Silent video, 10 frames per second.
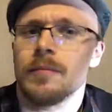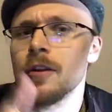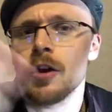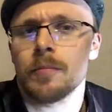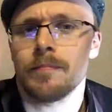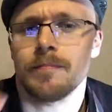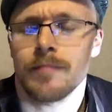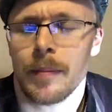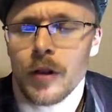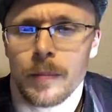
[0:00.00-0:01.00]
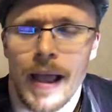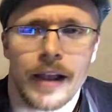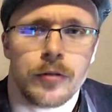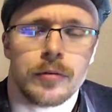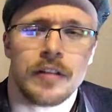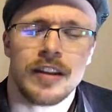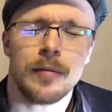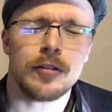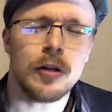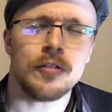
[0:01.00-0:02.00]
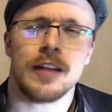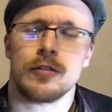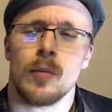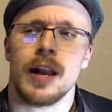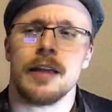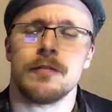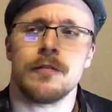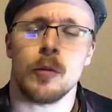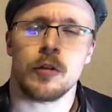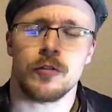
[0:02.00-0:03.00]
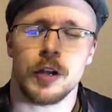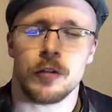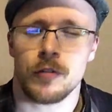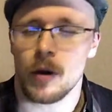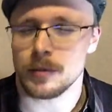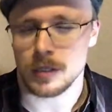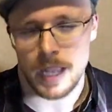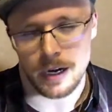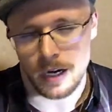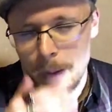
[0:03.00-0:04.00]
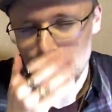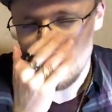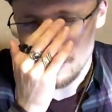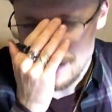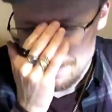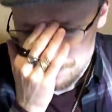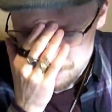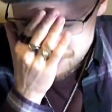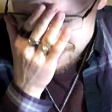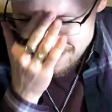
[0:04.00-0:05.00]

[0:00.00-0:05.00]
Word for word: You can maybe look back in the release. It was close enough to when I filmed those videos, though I'm delayed on uploading everything.